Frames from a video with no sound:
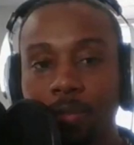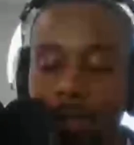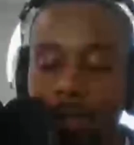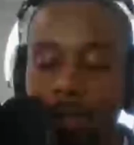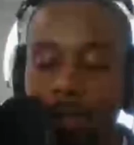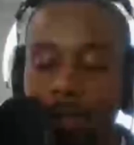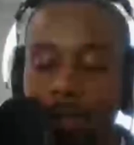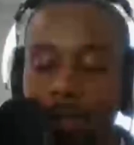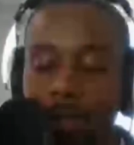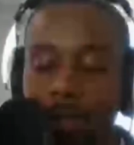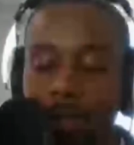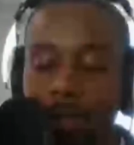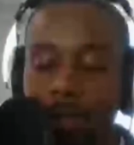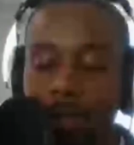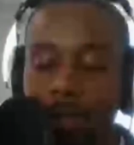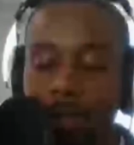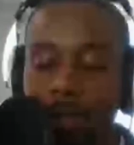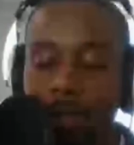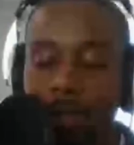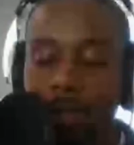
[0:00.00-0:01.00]

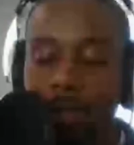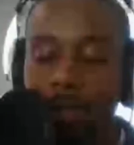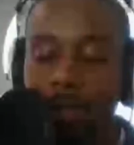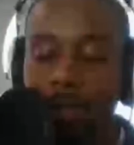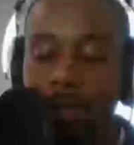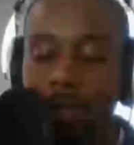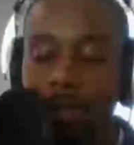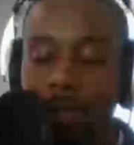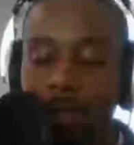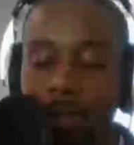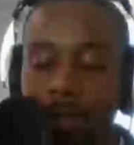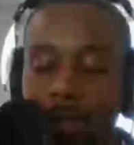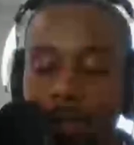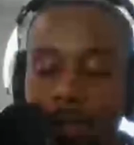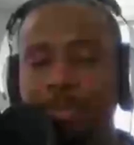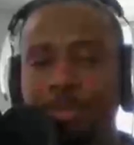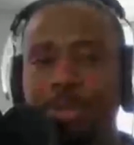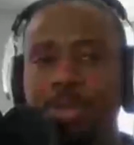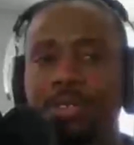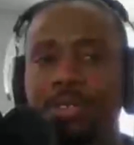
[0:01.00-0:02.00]
potentially all other
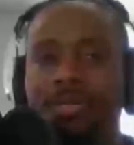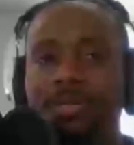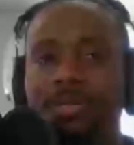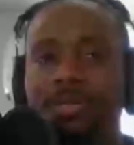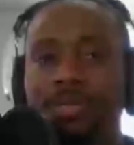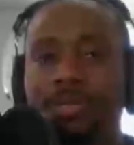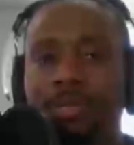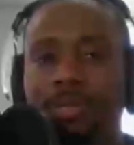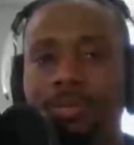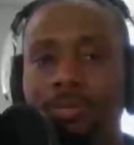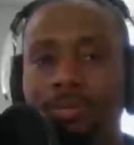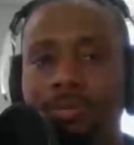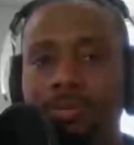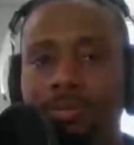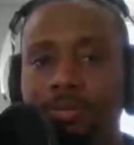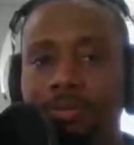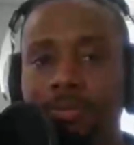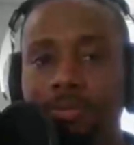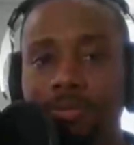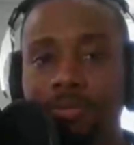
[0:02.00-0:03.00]
type of
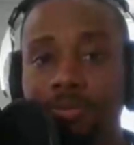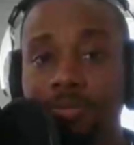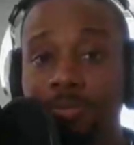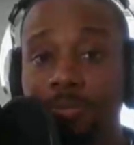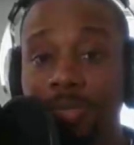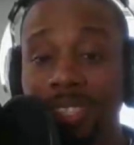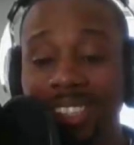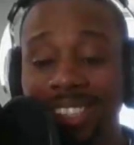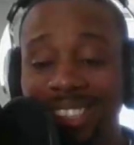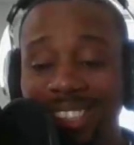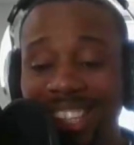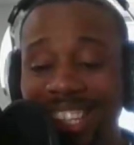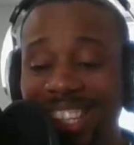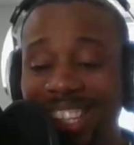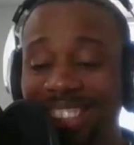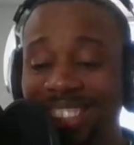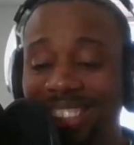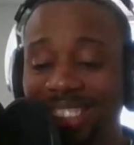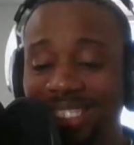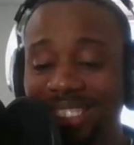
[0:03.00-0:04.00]

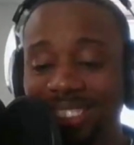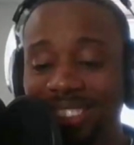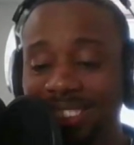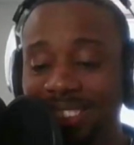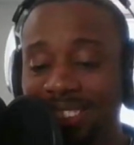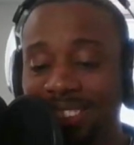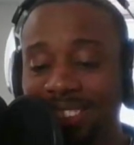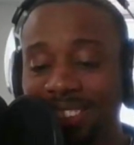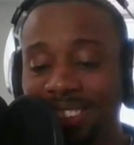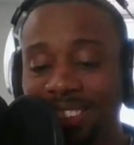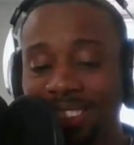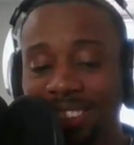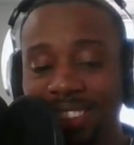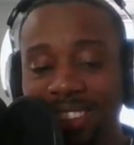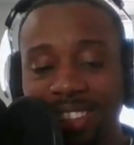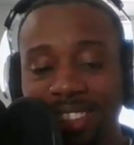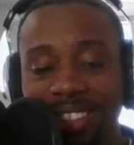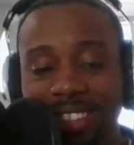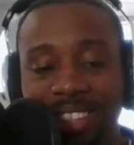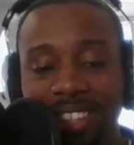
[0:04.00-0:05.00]
diseases
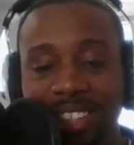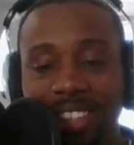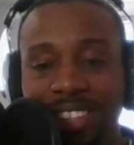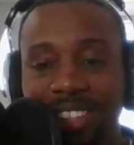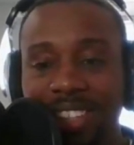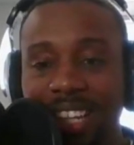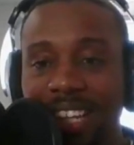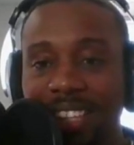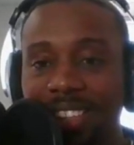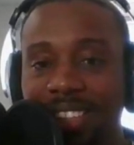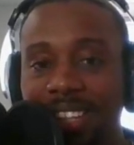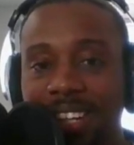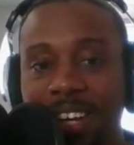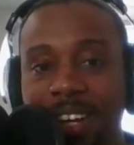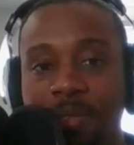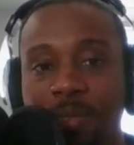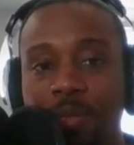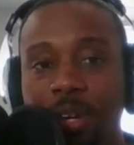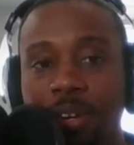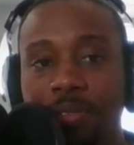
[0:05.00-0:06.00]
that
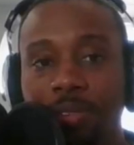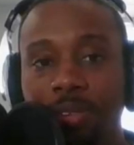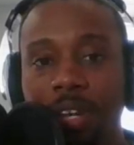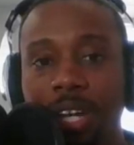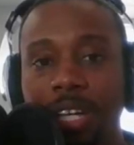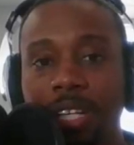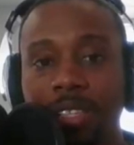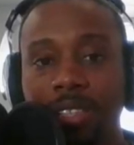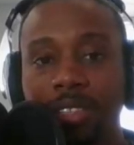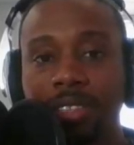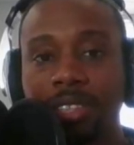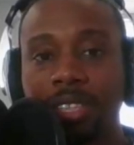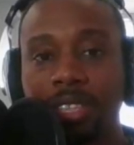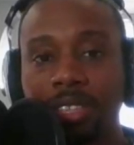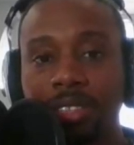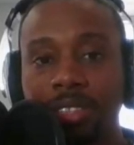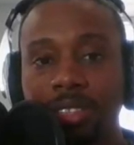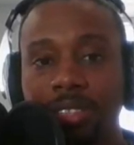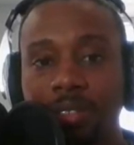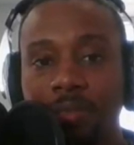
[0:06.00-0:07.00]
come with
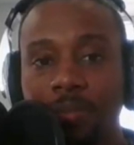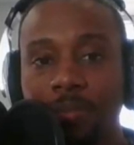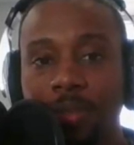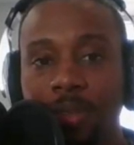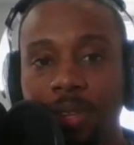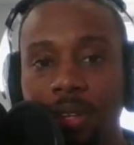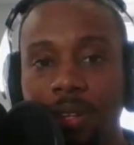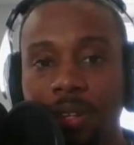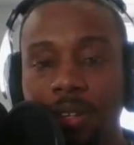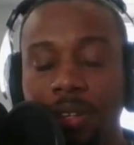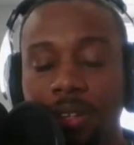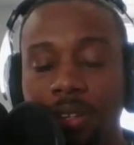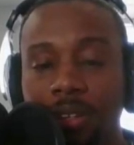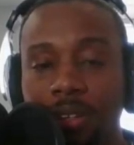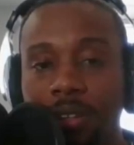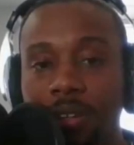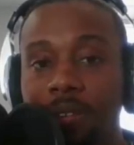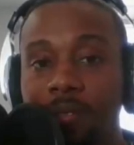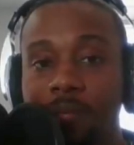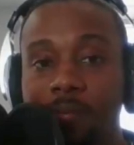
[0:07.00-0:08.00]
just
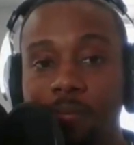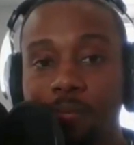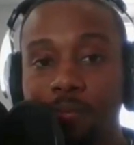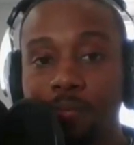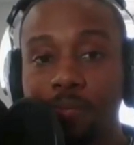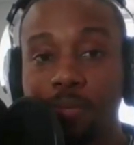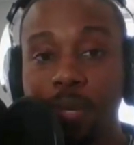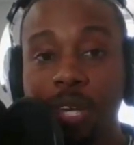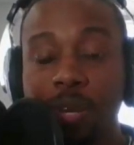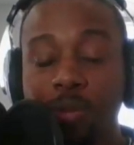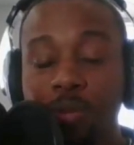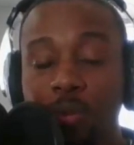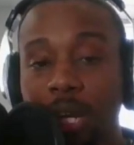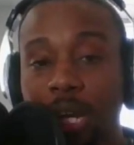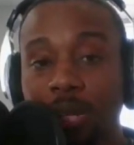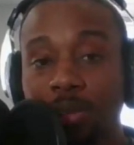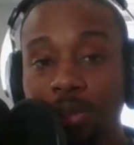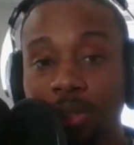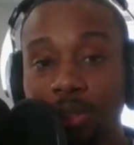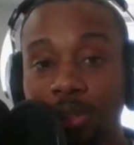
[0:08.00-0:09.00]
being
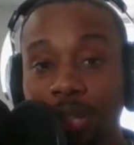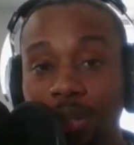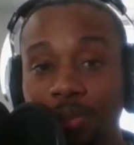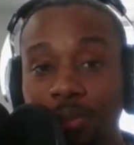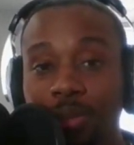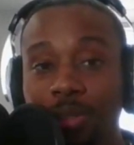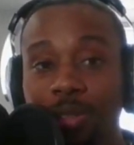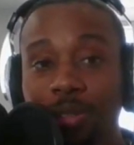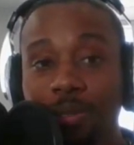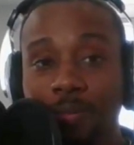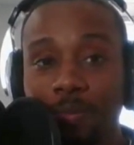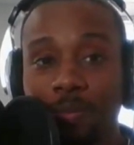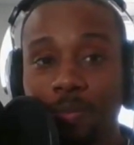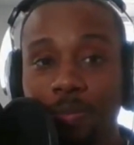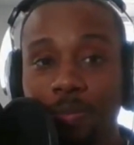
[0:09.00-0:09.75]
without shelter.